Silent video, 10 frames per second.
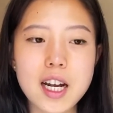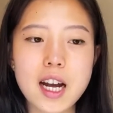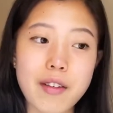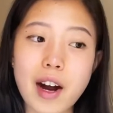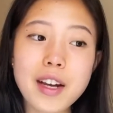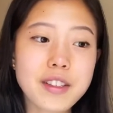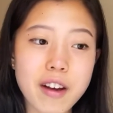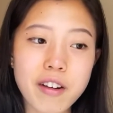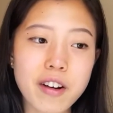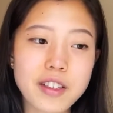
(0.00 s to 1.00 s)
I have high
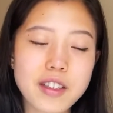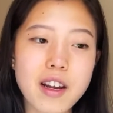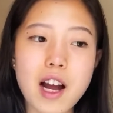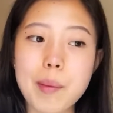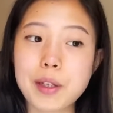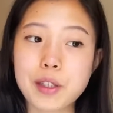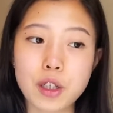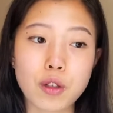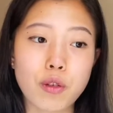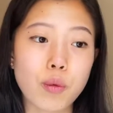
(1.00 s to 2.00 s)
standards, I'm a
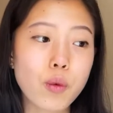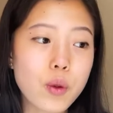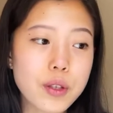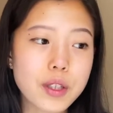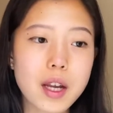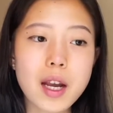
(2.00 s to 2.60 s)
stickler for rules,